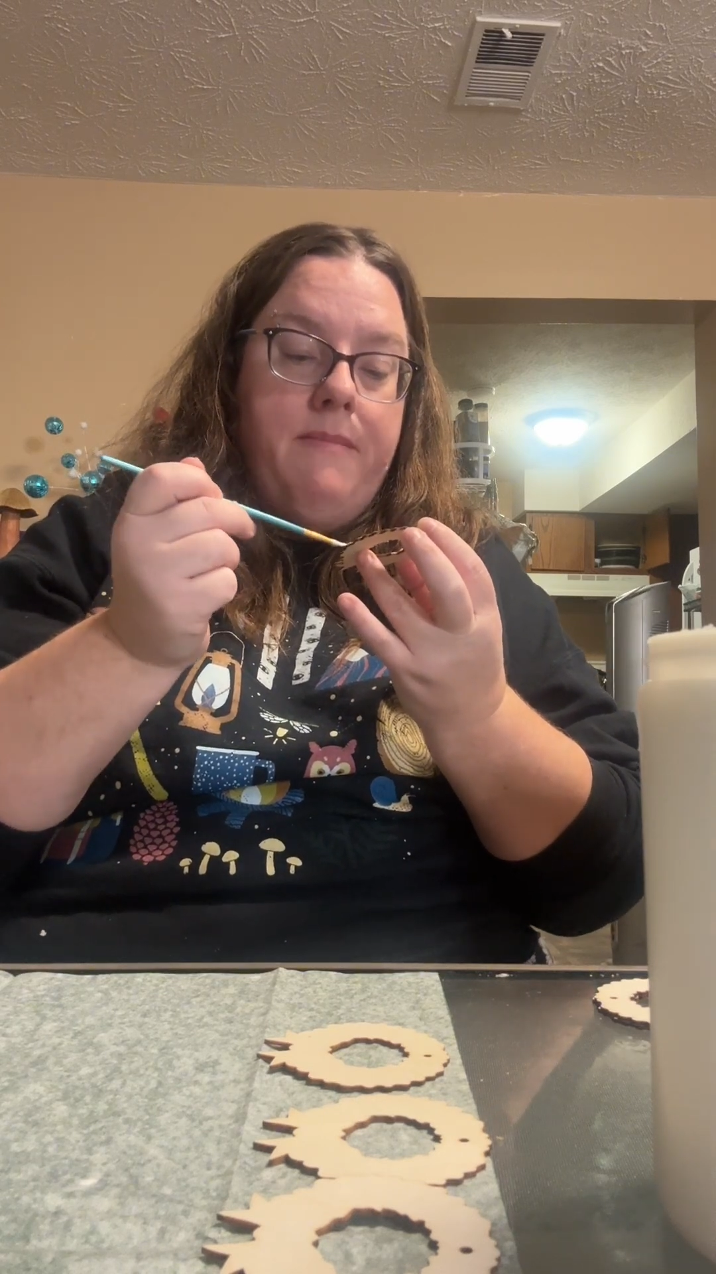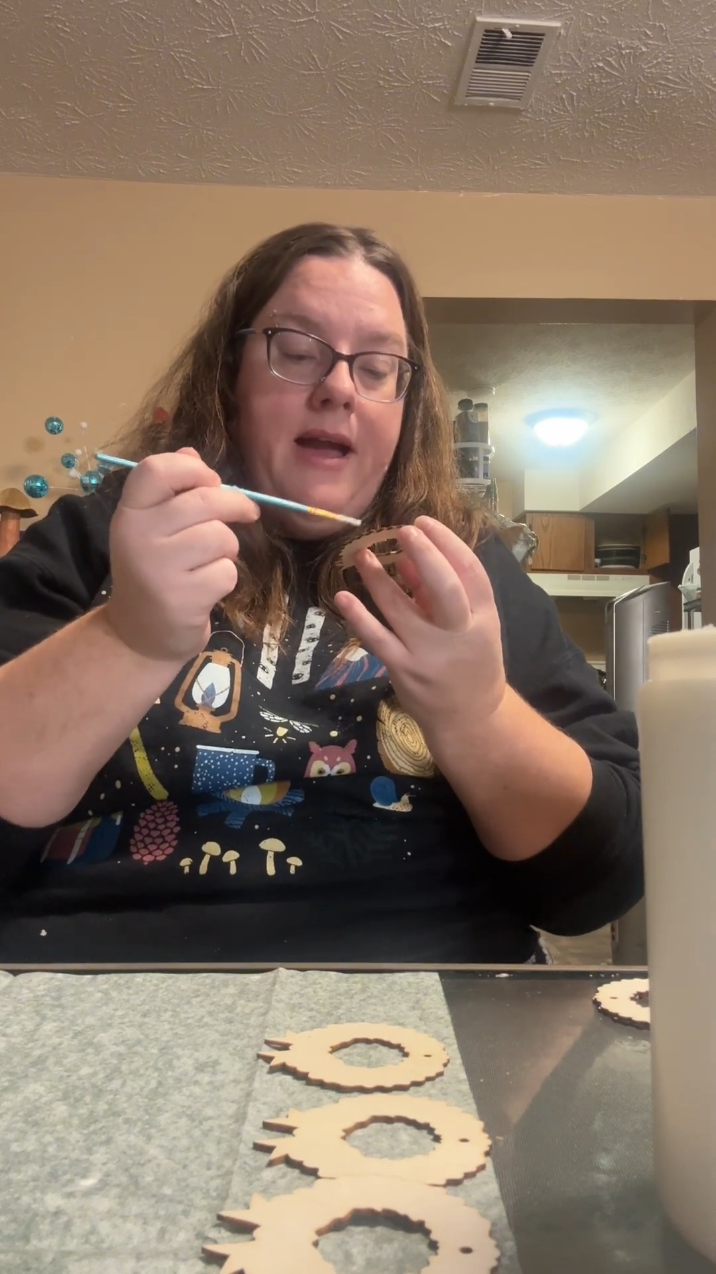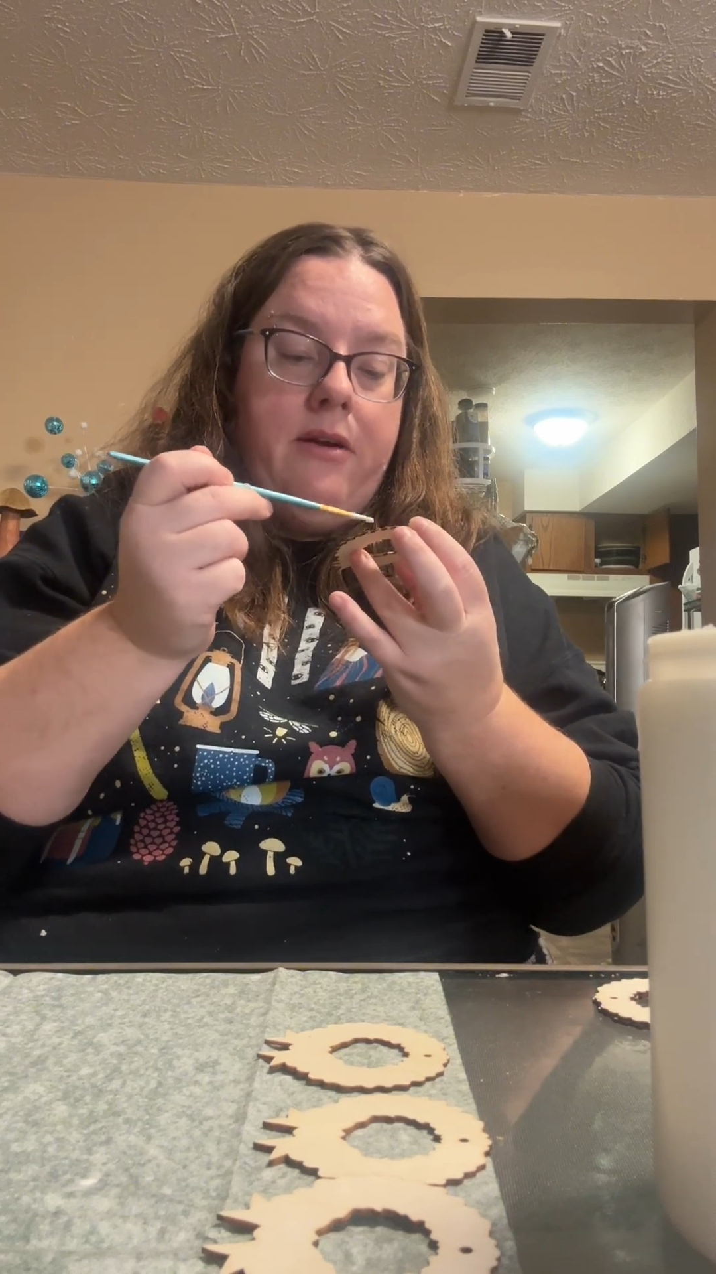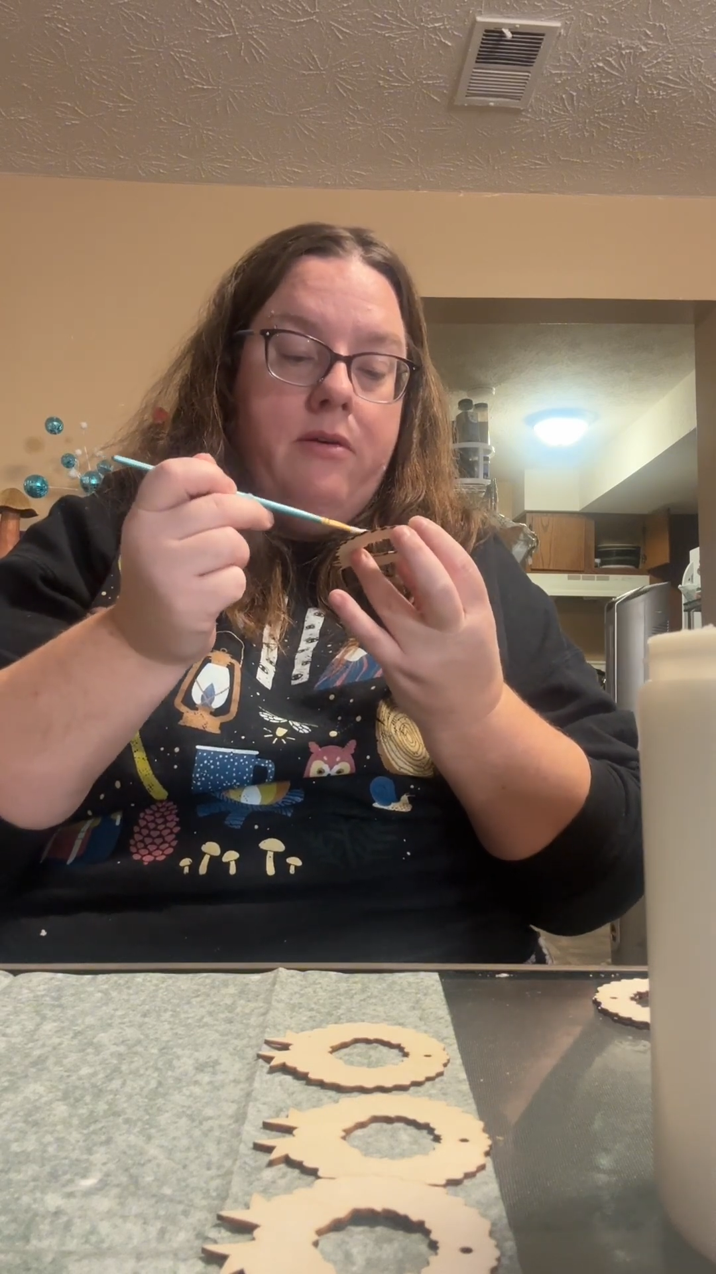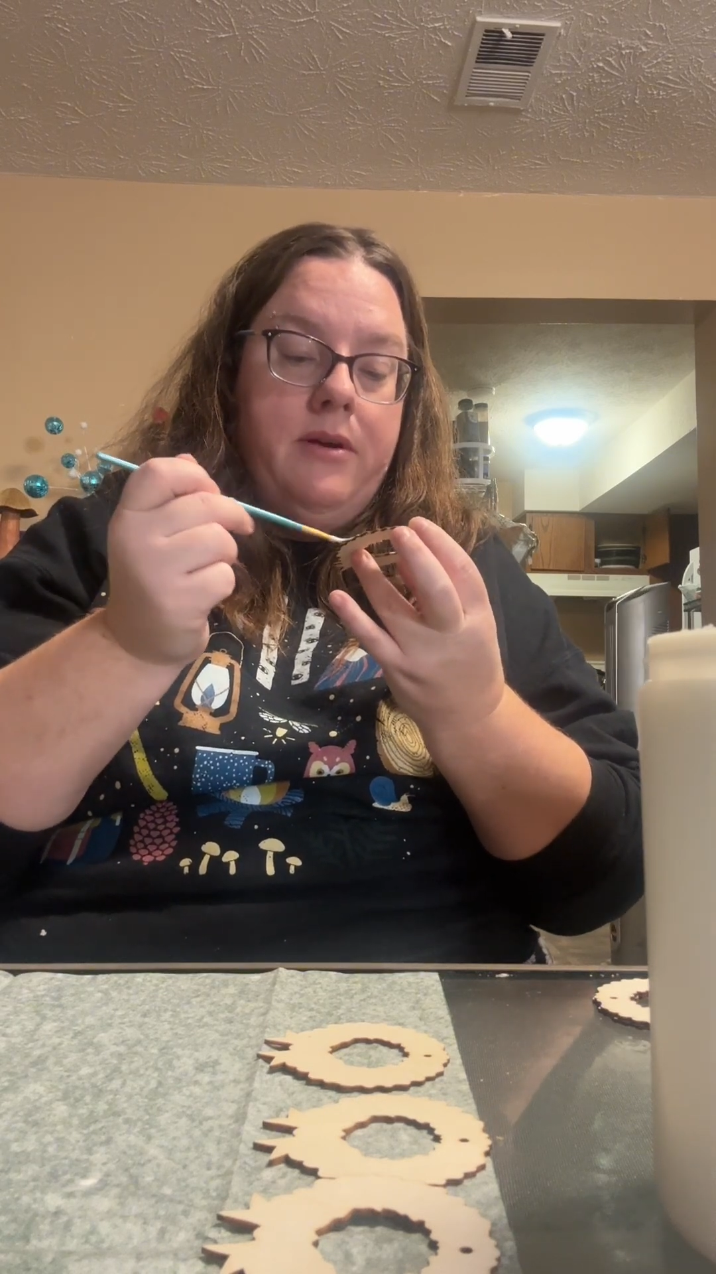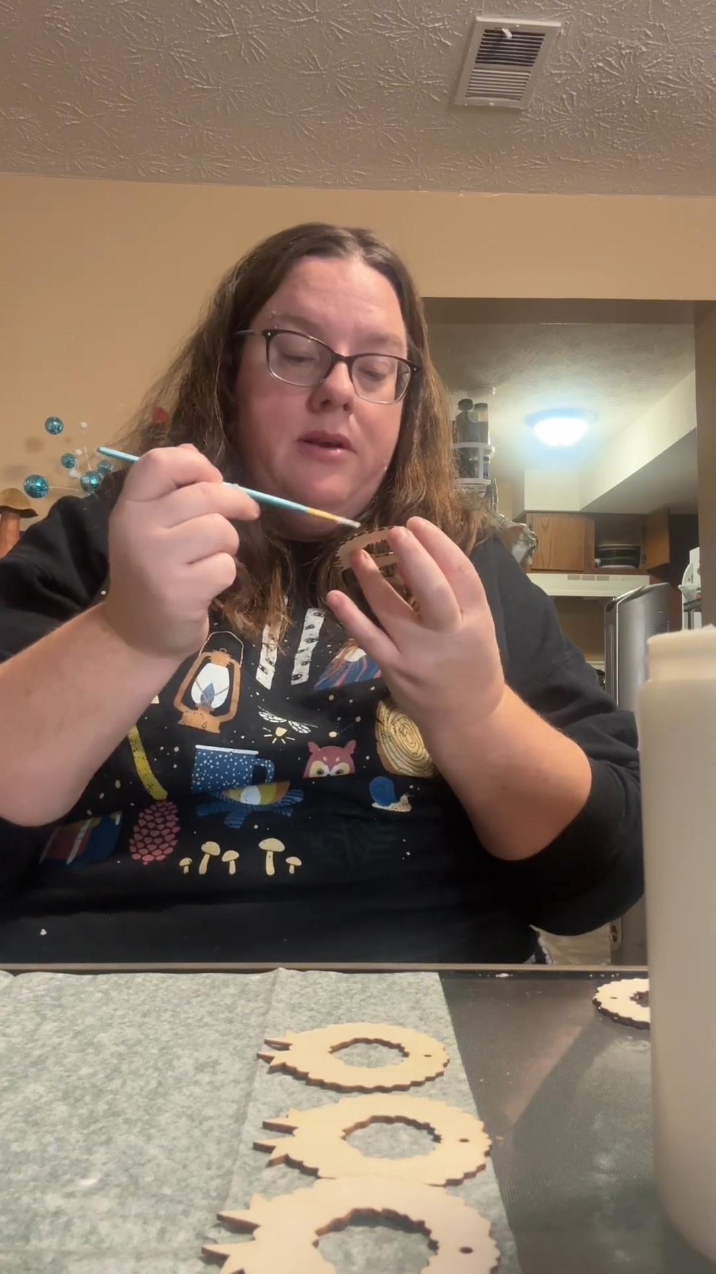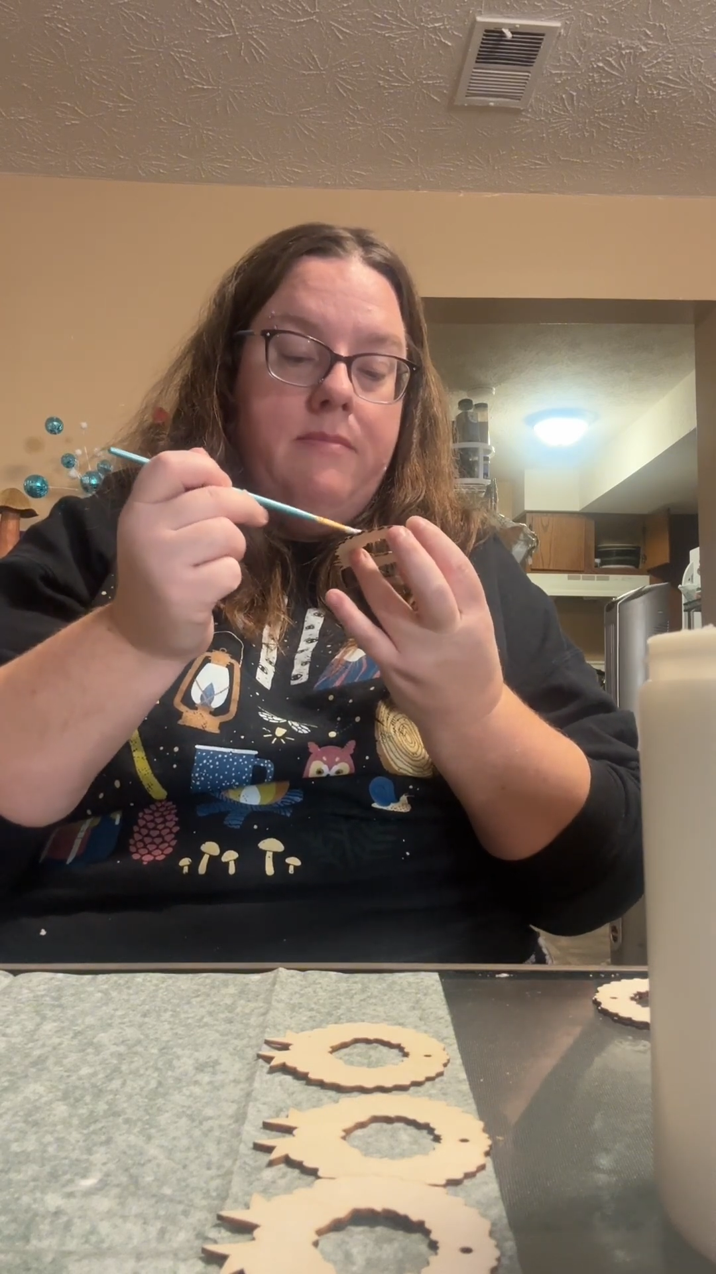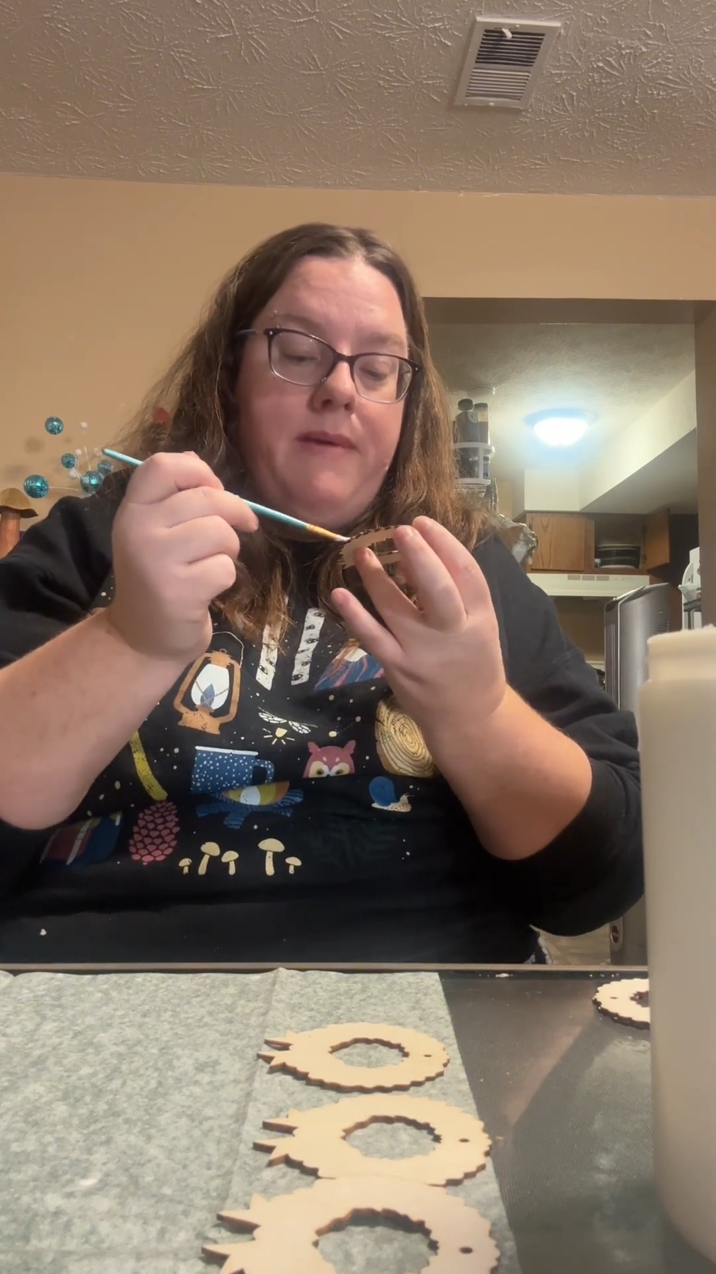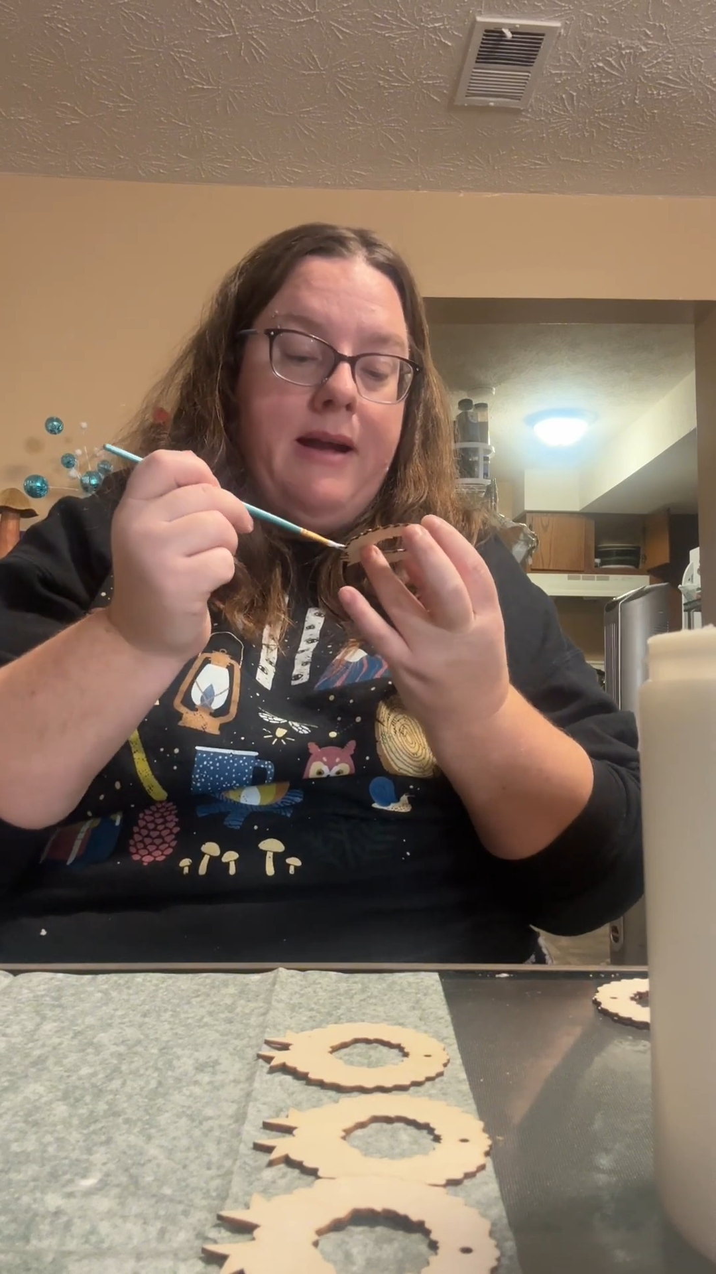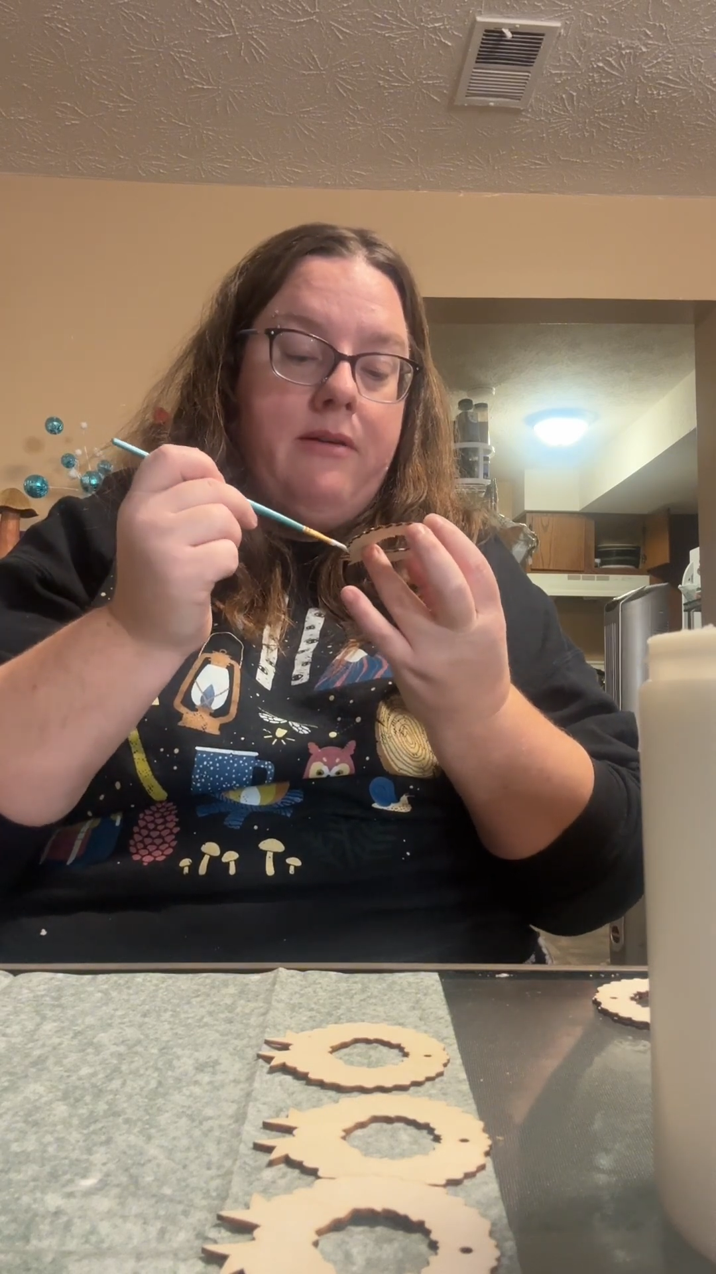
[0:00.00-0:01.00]

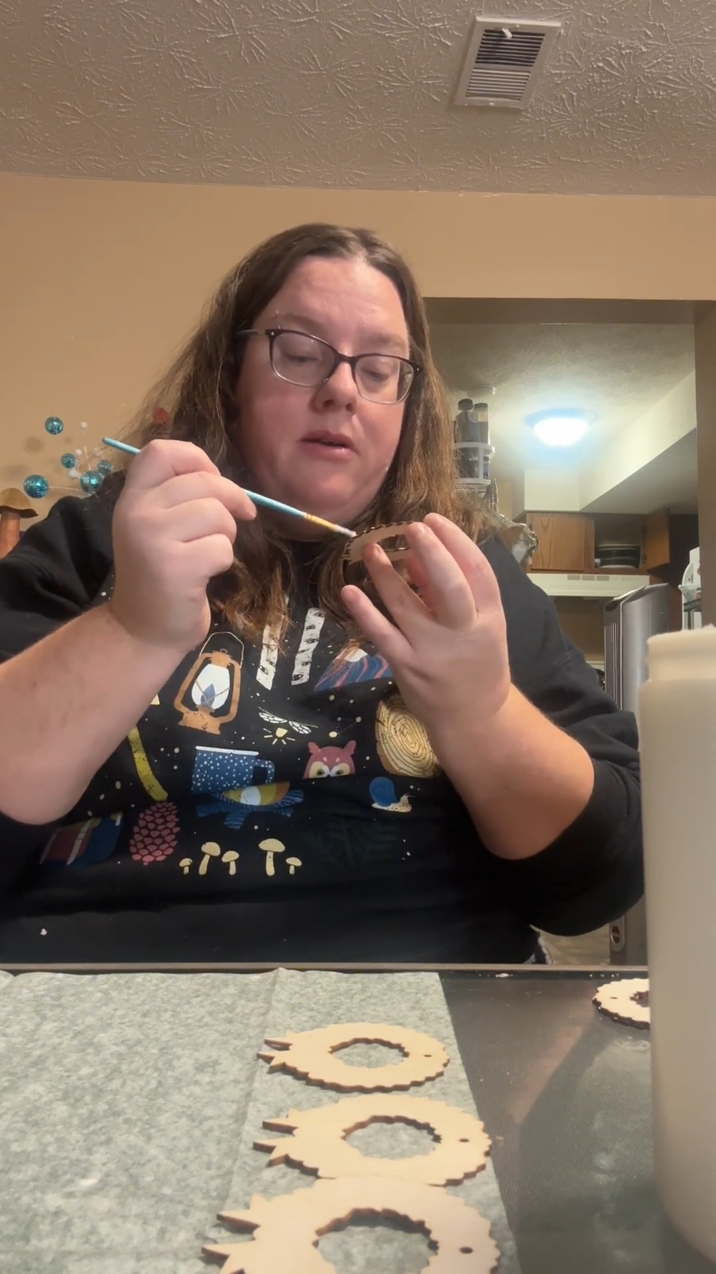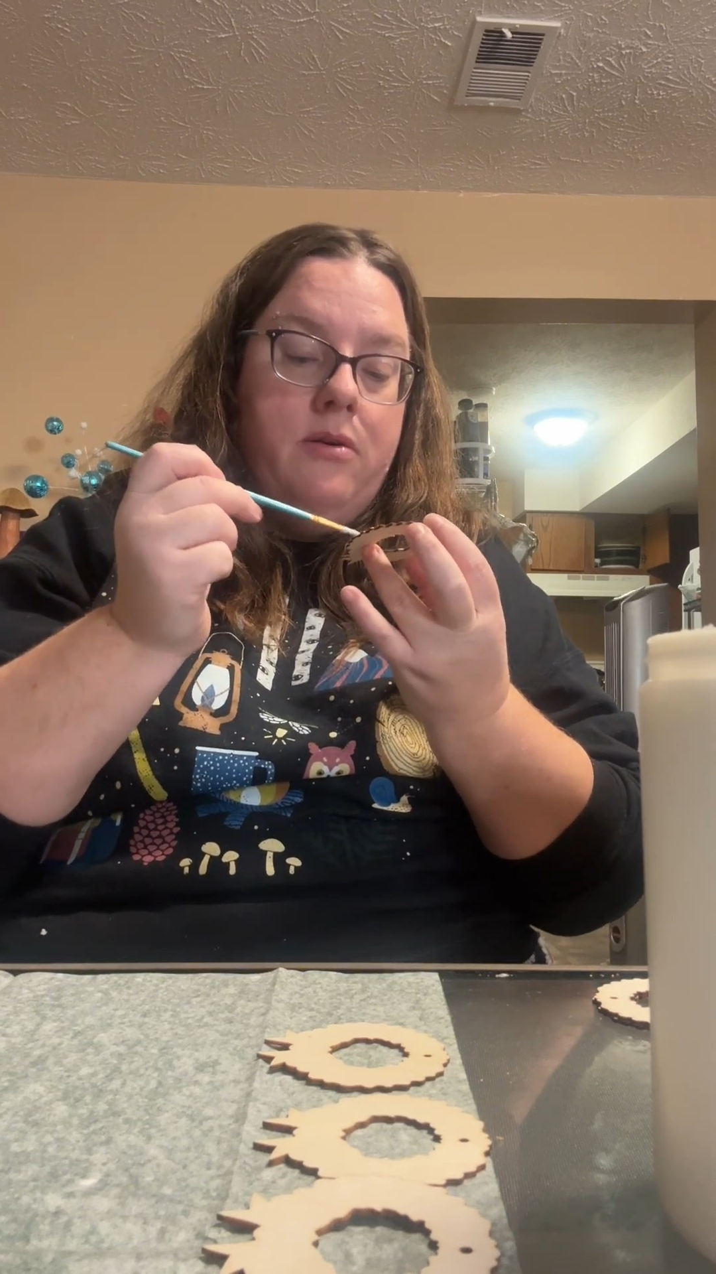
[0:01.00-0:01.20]
background